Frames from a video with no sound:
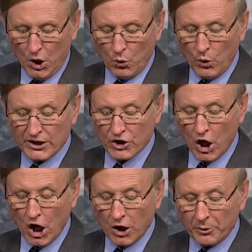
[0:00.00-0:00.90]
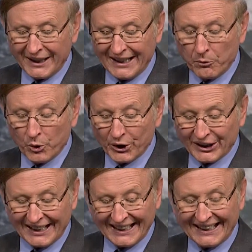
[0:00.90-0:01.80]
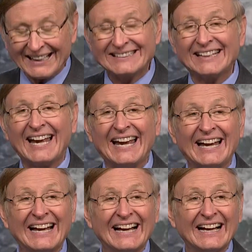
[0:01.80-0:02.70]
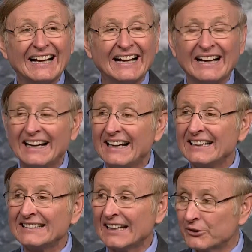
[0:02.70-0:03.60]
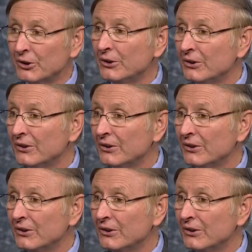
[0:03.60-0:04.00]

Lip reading: was already working in his day. Is that true?